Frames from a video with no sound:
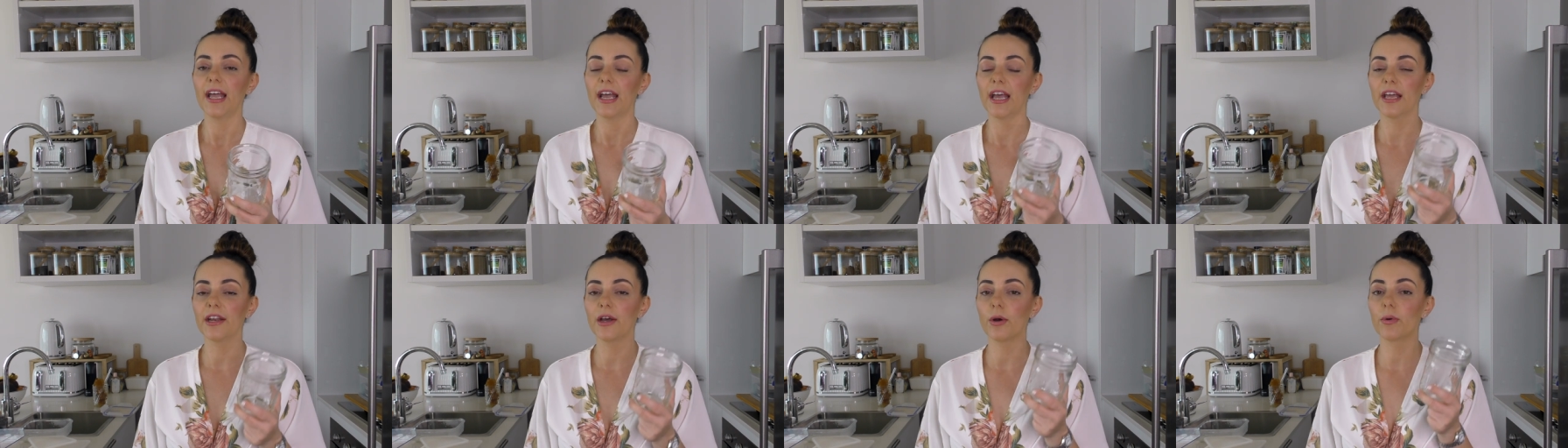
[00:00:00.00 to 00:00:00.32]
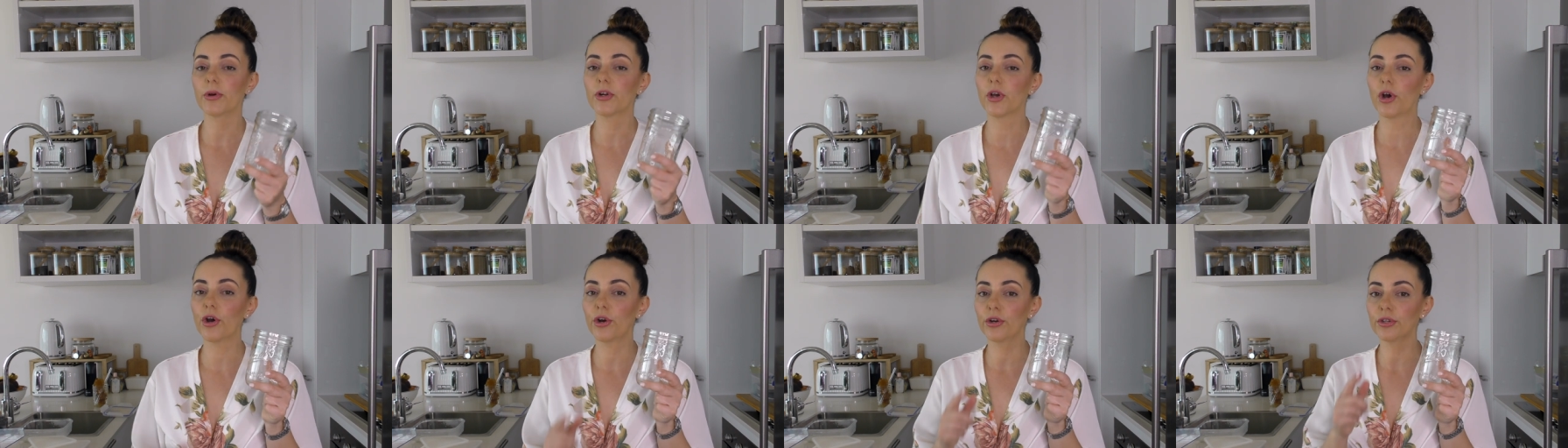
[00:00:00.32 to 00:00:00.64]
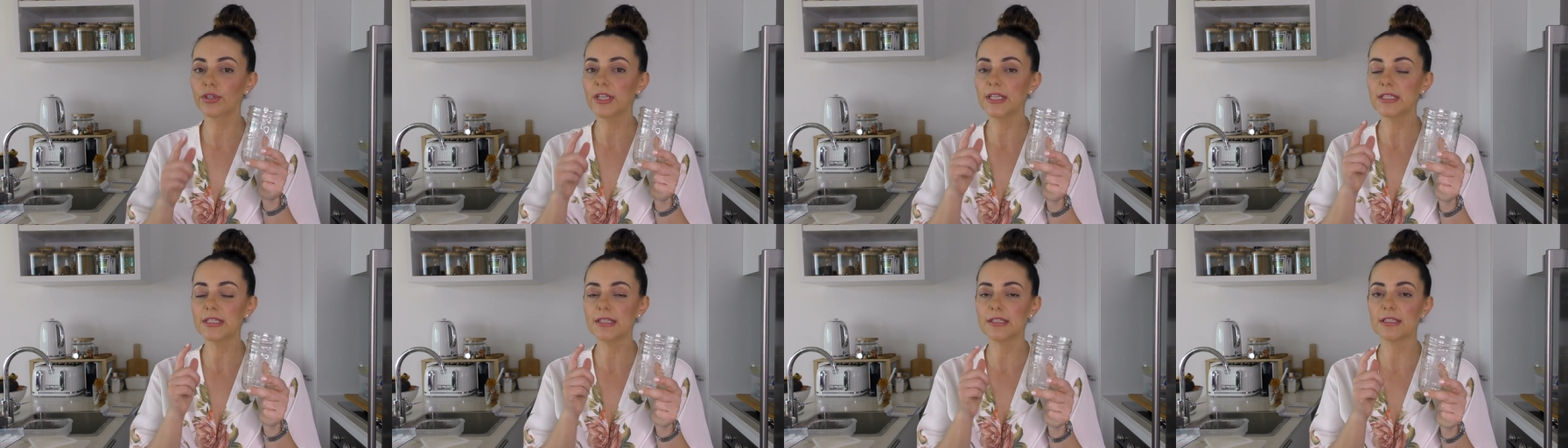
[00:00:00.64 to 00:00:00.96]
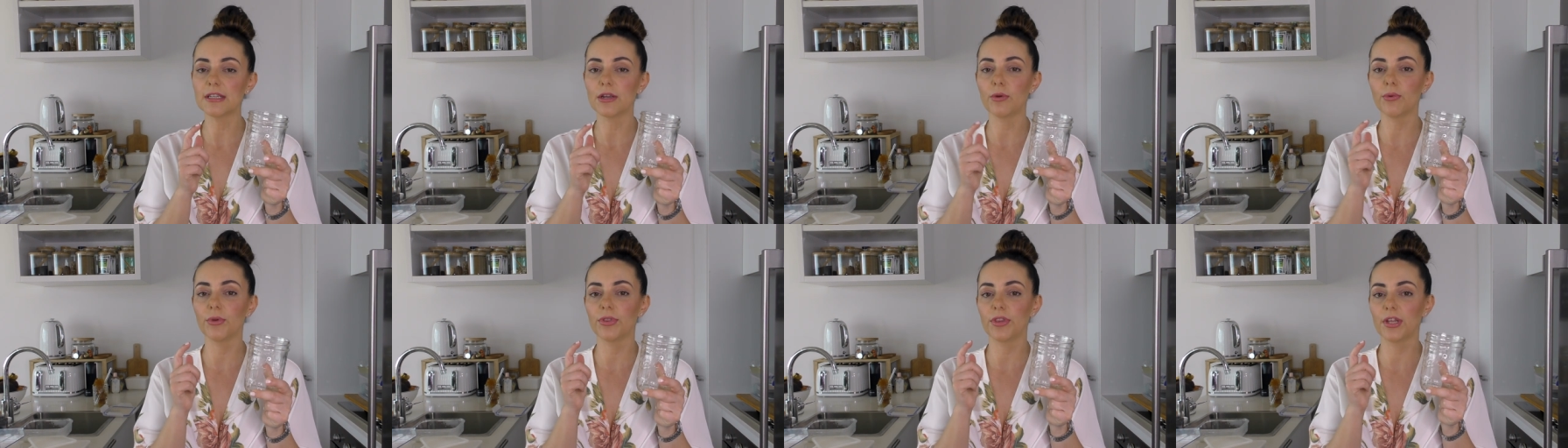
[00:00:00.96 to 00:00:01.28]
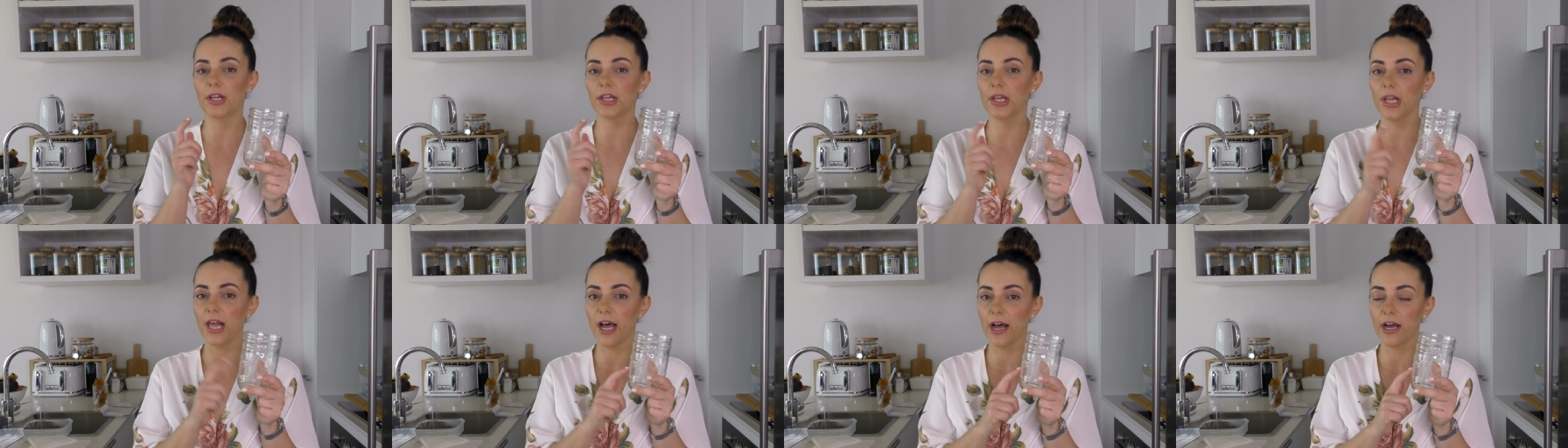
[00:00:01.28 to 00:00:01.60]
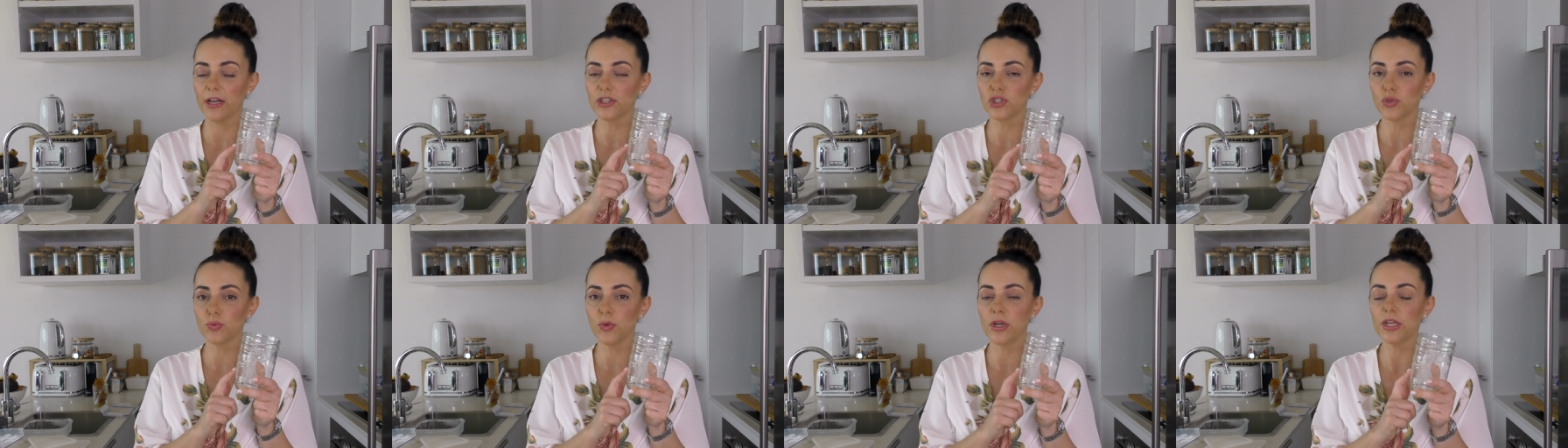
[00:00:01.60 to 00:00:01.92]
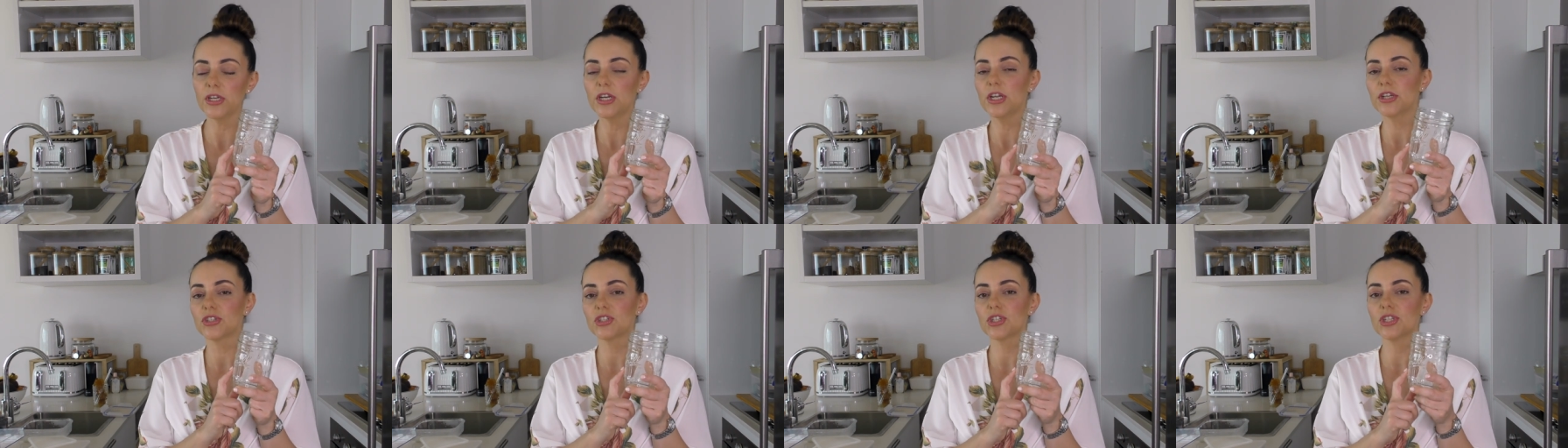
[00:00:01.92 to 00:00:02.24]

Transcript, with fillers: and I would only stick with the large one